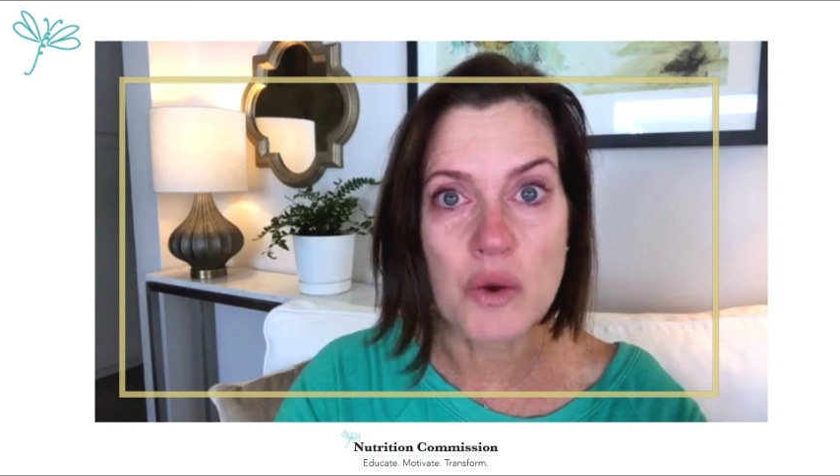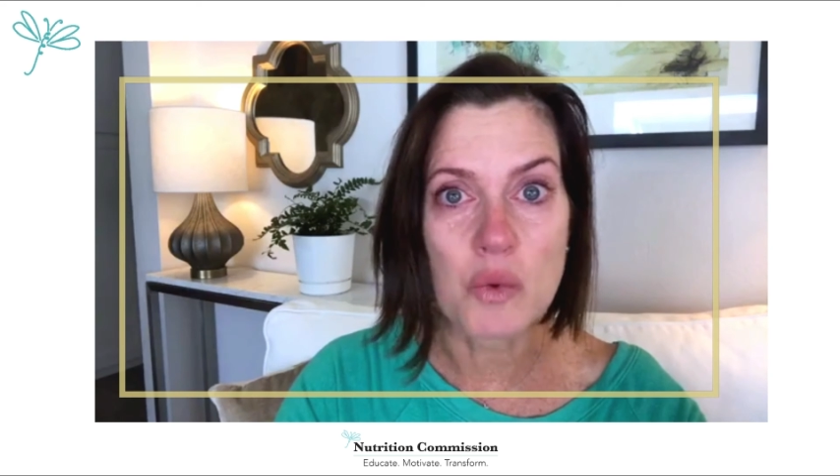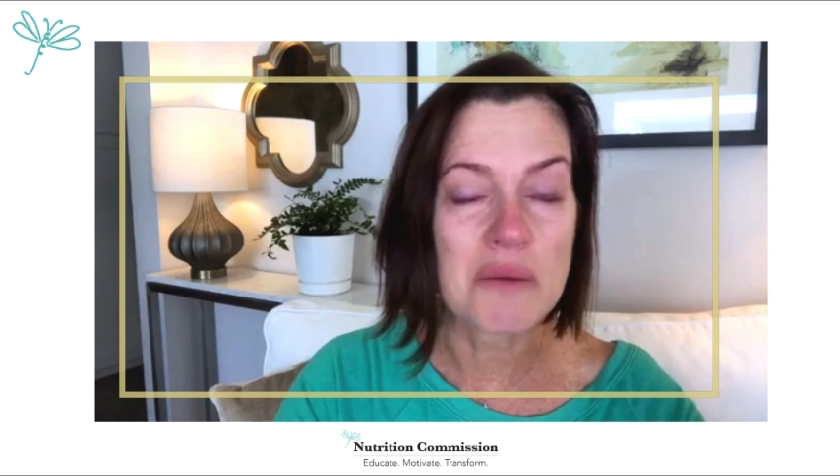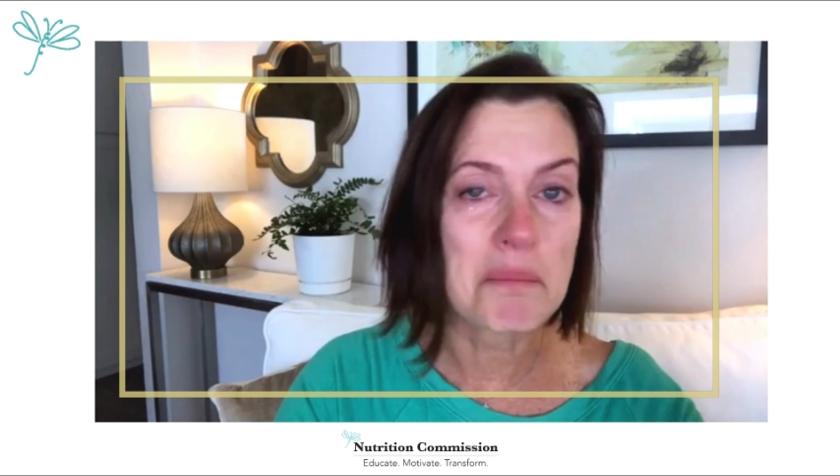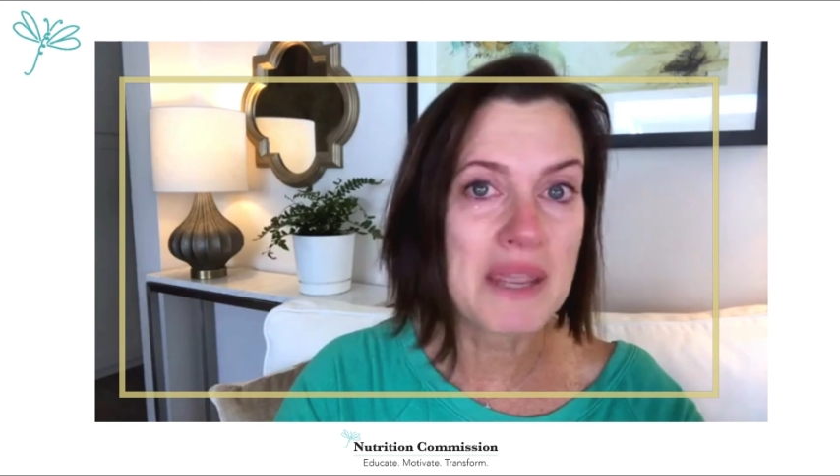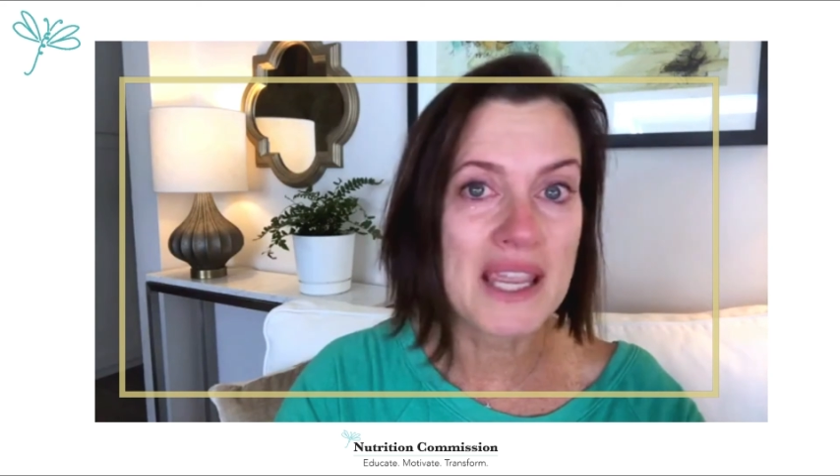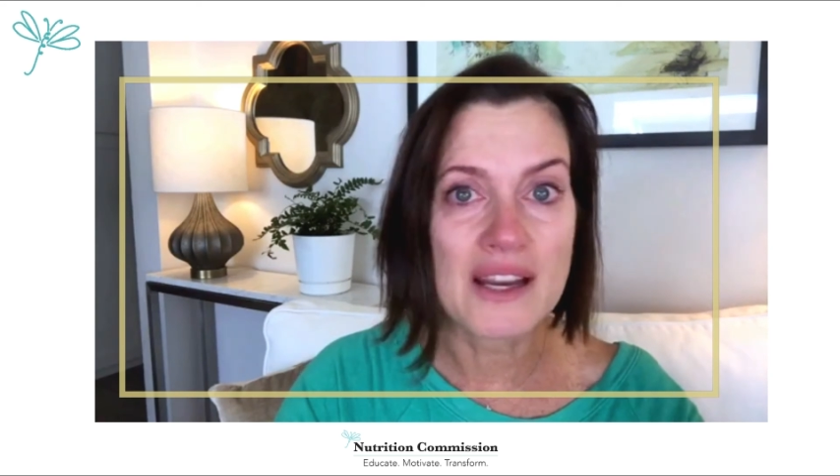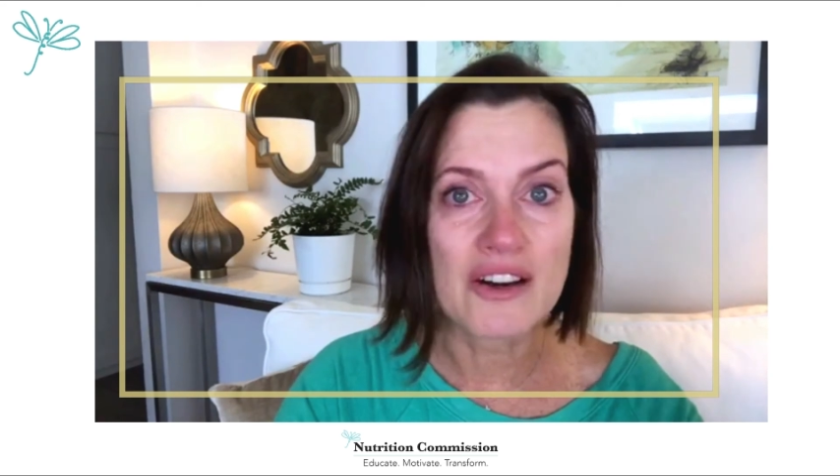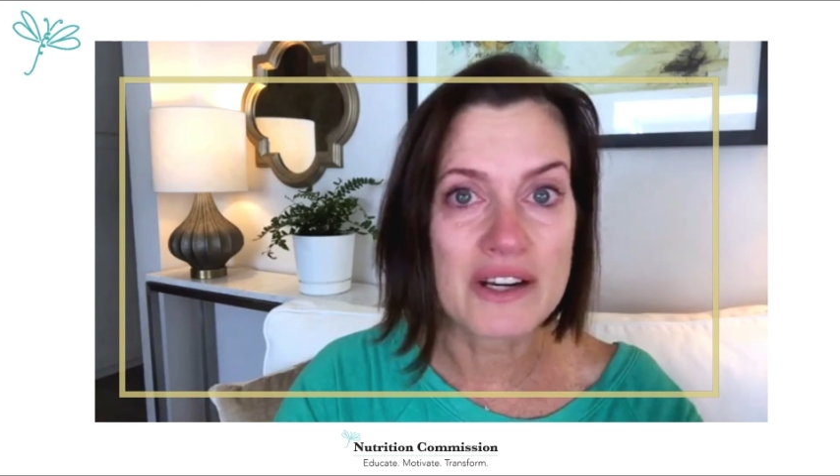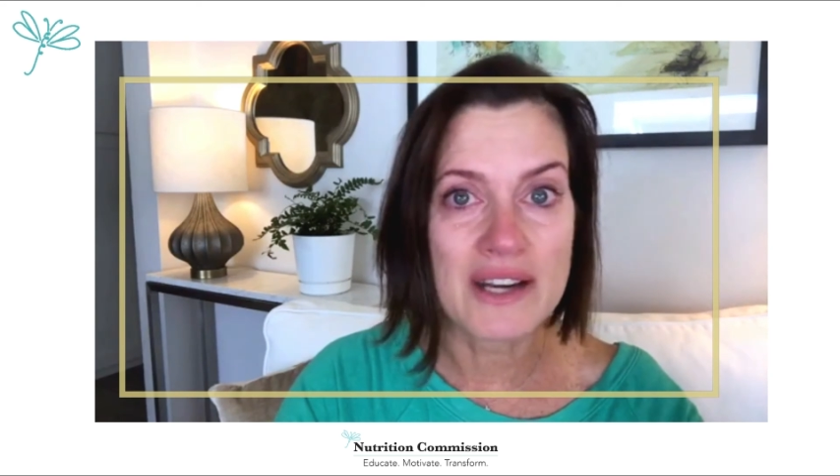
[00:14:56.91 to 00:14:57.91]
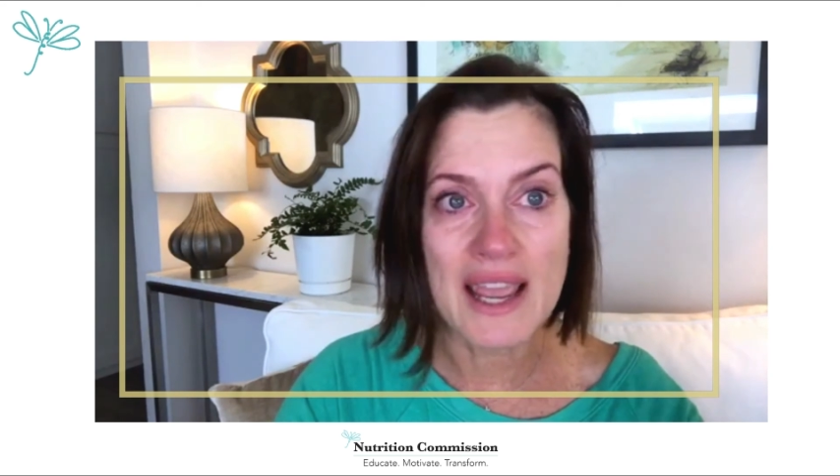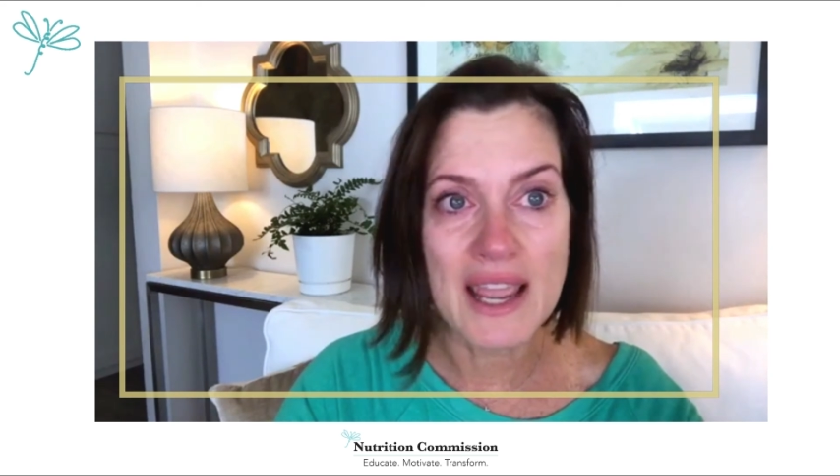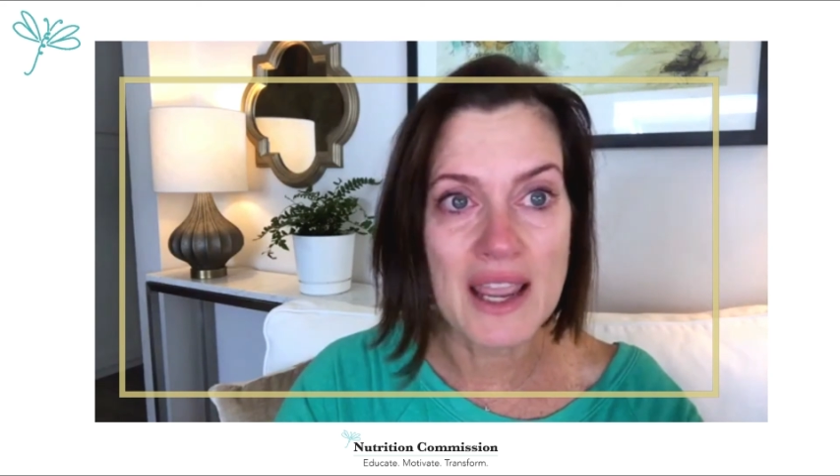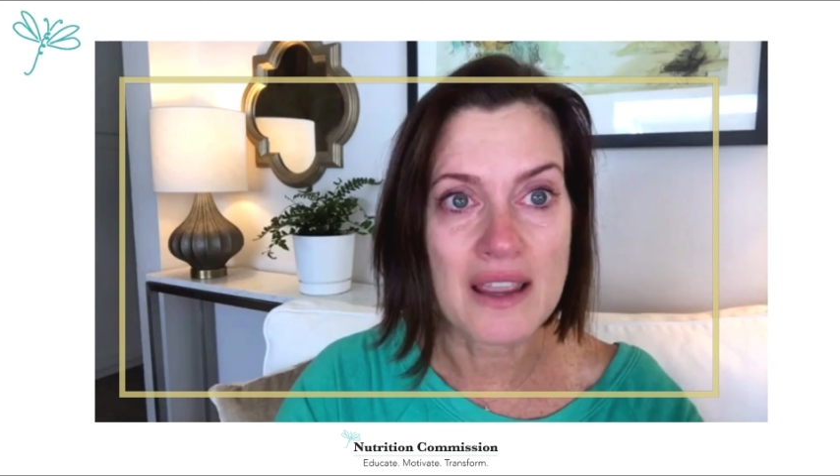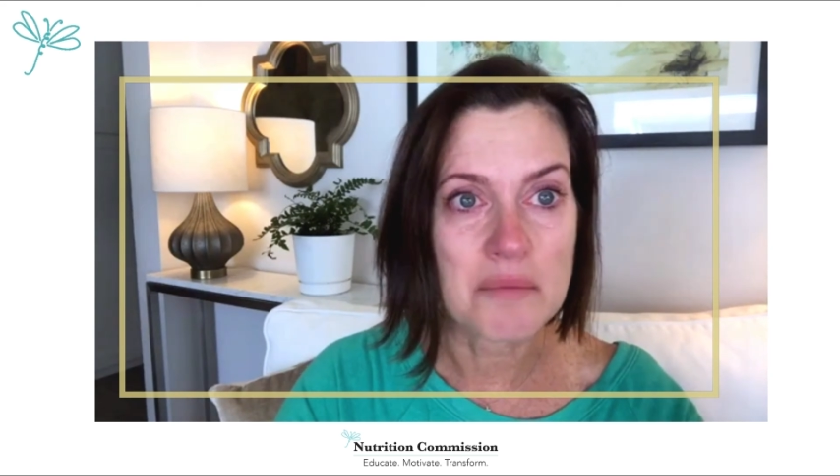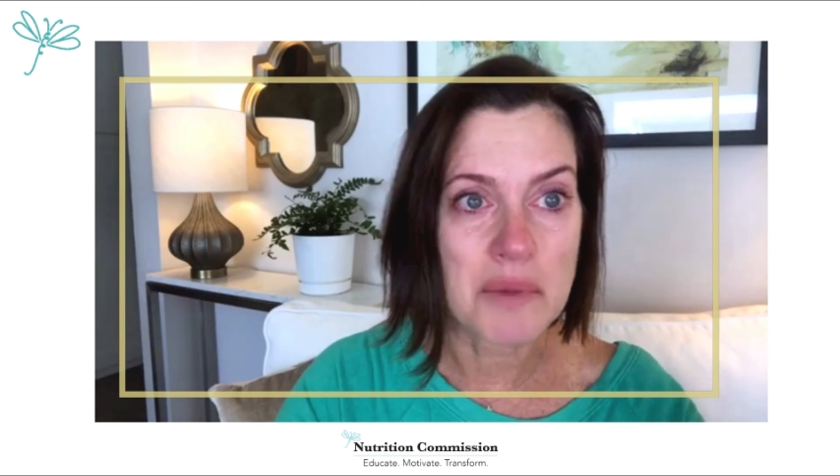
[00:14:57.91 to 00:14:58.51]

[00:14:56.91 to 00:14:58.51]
I wouldn't be here today,